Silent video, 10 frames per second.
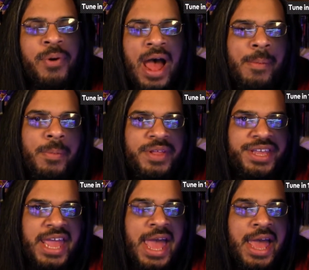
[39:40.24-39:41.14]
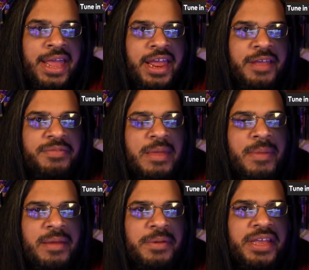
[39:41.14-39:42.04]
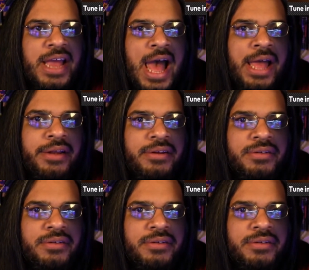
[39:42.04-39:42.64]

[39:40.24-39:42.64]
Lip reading: Probably, yeah. They maybe got